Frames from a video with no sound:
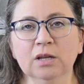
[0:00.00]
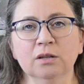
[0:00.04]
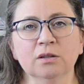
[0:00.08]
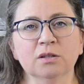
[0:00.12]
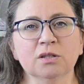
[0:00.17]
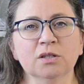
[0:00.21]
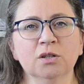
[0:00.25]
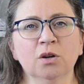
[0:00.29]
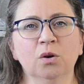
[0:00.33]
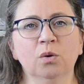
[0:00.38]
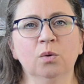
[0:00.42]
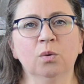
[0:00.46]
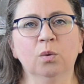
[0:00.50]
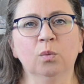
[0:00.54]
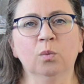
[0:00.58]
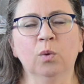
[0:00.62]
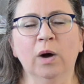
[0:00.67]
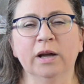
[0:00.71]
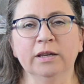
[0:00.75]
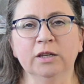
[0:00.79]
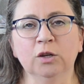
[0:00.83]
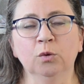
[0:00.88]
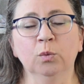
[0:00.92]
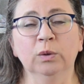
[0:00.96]
So
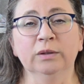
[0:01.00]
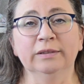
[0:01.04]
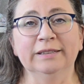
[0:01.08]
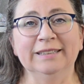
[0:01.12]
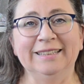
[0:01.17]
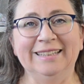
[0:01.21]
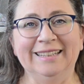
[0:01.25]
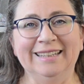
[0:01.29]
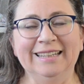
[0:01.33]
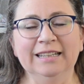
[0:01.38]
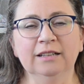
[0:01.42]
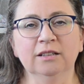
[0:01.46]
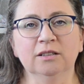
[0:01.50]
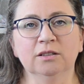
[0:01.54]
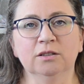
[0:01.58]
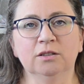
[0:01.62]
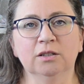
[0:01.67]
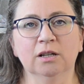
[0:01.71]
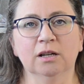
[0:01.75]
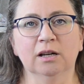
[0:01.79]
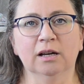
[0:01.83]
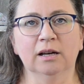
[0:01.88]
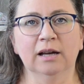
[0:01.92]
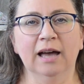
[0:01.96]
what you will need
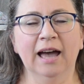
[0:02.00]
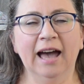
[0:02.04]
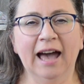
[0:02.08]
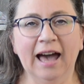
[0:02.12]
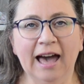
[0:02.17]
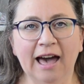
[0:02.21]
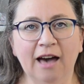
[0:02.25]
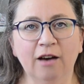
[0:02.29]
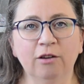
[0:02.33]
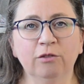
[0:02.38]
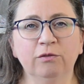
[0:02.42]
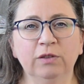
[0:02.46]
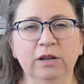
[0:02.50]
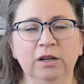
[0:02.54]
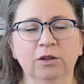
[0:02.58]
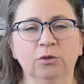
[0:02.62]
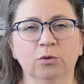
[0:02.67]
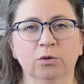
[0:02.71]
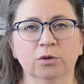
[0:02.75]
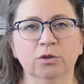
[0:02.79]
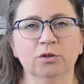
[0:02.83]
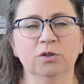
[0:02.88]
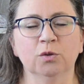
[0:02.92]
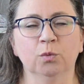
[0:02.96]
to have in
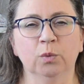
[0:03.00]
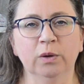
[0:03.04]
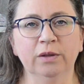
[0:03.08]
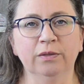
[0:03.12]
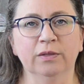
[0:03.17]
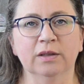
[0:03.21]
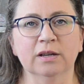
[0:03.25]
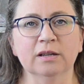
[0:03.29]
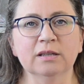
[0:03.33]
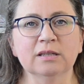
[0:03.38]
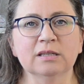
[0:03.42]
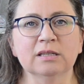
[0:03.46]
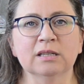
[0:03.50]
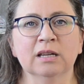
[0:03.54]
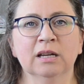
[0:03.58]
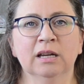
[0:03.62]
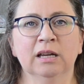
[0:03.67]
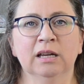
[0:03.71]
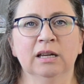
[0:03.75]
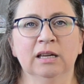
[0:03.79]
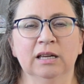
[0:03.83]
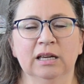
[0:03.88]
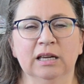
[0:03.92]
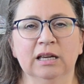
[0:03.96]
order to win this
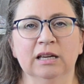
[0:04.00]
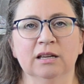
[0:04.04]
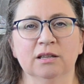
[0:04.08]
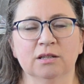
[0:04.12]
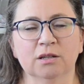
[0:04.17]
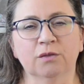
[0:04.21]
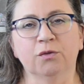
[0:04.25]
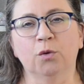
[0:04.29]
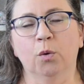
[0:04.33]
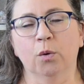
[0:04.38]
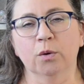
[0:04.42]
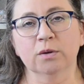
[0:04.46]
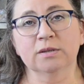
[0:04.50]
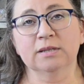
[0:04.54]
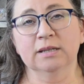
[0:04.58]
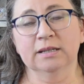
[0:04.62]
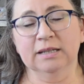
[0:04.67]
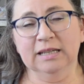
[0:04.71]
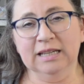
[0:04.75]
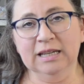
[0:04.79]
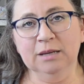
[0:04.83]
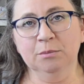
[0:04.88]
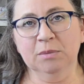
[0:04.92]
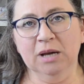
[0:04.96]
is, of course,
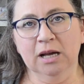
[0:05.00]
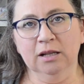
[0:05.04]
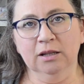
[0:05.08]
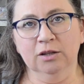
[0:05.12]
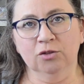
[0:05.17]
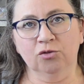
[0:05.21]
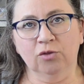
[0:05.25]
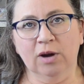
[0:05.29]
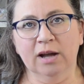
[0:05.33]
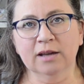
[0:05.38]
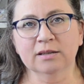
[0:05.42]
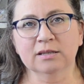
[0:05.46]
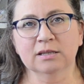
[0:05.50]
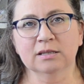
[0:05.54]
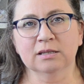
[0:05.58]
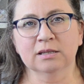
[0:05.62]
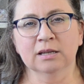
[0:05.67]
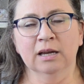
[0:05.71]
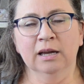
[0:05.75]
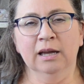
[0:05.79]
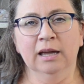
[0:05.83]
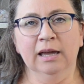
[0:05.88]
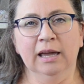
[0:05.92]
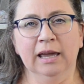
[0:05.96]
an email
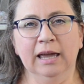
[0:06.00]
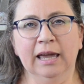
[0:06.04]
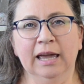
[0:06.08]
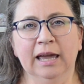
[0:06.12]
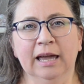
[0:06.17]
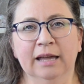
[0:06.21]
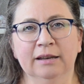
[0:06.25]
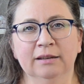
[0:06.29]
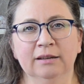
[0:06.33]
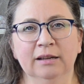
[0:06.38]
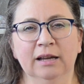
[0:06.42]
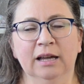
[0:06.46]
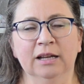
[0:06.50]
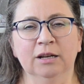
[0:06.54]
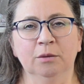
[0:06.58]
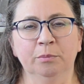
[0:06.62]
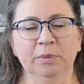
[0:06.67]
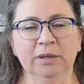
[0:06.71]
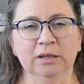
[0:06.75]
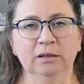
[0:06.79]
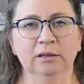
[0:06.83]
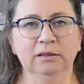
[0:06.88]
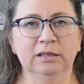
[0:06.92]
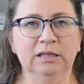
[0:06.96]
address and an
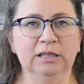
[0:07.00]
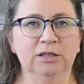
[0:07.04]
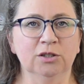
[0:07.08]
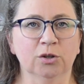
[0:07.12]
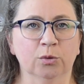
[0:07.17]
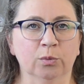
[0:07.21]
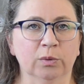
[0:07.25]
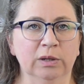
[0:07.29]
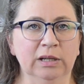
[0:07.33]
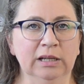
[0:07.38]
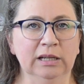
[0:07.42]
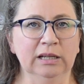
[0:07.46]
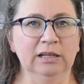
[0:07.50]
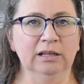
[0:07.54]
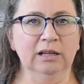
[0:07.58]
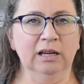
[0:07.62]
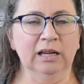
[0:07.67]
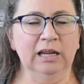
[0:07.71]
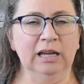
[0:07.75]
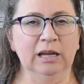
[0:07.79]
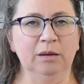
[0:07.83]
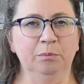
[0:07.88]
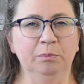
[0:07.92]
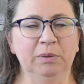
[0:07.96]
ability to read
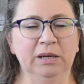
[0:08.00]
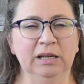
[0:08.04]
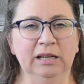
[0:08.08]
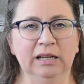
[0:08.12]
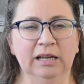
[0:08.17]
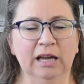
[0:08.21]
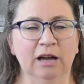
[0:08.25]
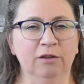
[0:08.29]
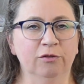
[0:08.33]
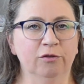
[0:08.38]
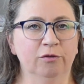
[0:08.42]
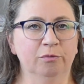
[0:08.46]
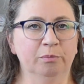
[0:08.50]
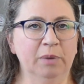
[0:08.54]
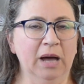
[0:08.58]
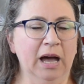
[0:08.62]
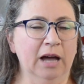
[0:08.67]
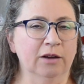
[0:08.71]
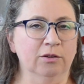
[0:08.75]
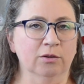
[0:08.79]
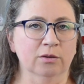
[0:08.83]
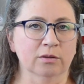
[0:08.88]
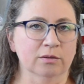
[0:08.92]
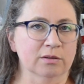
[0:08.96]
a PDF
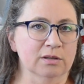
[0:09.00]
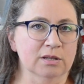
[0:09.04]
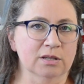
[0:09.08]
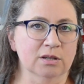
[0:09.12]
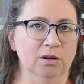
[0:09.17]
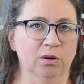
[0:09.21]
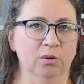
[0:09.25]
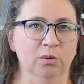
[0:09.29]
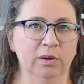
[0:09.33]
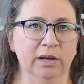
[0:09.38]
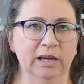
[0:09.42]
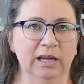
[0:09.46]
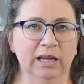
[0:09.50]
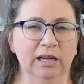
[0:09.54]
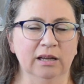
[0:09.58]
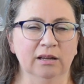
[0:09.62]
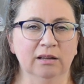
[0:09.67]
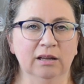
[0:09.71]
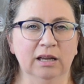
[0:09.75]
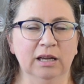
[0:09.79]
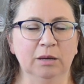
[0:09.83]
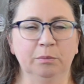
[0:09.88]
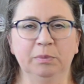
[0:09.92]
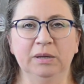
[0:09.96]
pattern. So
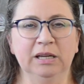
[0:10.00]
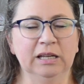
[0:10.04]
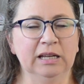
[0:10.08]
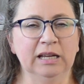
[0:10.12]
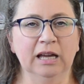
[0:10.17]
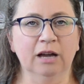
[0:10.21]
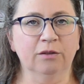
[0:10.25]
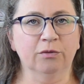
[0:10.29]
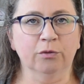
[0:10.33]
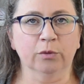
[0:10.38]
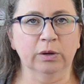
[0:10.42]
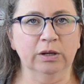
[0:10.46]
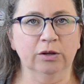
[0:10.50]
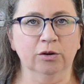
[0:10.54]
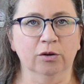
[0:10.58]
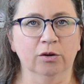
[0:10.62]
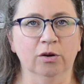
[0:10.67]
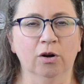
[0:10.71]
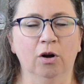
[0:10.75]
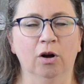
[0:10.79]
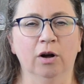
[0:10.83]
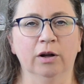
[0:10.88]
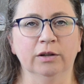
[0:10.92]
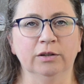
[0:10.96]
a PDF
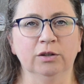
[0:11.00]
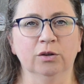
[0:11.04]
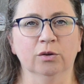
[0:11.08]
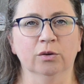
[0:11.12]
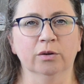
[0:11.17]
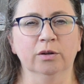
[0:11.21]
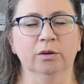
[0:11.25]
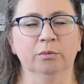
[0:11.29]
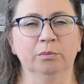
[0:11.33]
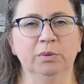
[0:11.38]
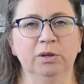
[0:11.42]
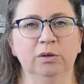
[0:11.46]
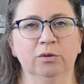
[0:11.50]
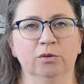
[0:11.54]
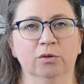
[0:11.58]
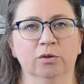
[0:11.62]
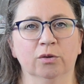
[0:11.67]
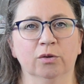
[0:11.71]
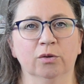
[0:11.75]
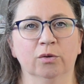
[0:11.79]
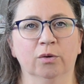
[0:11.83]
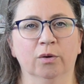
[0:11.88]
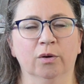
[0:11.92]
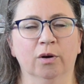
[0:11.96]
reader on your
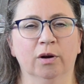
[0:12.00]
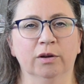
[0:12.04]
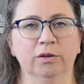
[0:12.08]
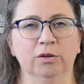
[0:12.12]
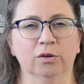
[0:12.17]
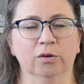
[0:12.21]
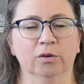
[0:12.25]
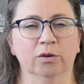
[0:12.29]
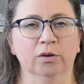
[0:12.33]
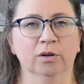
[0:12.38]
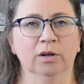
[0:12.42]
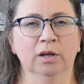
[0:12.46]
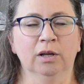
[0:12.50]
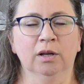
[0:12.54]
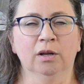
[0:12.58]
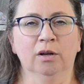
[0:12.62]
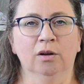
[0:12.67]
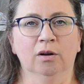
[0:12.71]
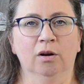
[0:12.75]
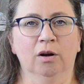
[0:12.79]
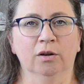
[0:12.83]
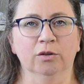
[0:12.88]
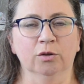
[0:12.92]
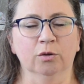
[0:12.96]
computer or on your
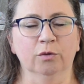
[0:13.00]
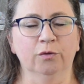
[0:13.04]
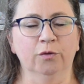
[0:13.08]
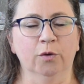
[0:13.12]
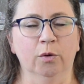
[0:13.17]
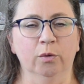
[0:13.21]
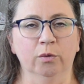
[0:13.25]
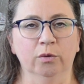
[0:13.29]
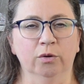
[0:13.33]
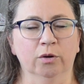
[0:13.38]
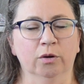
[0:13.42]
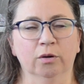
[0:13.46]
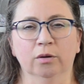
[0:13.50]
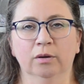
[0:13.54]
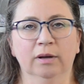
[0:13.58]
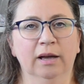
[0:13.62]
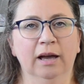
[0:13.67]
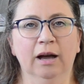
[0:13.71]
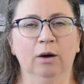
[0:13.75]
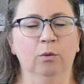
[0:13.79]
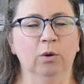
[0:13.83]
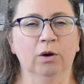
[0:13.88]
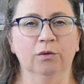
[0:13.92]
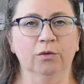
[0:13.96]
phone, or
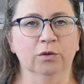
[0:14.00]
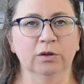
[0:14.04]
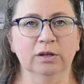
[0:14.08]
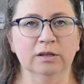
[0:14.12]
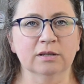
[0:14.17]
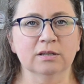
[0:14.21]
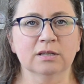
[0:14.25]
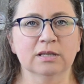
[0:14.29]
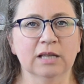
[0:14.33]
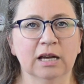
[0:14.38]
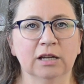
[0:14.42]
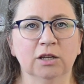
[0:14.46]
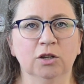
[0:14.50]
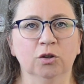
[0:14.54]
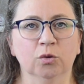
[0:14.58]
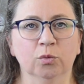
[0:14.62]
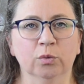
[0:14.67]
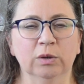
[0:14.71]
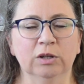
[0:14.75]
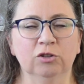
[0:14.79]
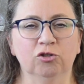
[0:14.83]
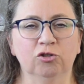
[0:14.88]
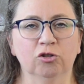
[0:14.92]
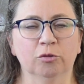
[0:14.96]
however it is that you
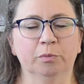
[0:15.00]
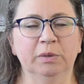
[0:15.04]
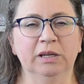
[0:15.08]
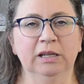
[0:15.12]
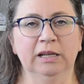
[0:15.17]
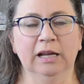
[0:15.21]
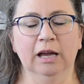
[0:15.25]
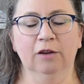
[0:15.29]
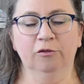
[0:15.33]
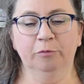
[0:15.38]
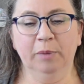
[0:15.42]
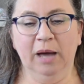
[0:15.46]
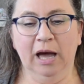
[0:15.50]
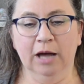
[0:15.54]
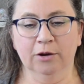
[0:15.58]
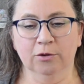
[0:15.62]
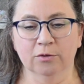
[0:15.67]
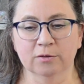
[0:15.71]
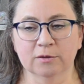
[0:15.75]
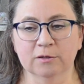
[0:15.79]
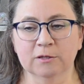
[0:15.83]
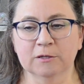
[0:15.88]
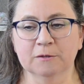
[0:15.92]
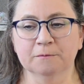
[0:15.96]
read your PDF
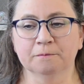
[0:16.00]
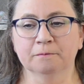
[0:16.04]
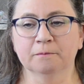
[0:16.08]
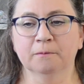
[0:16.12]
patterns.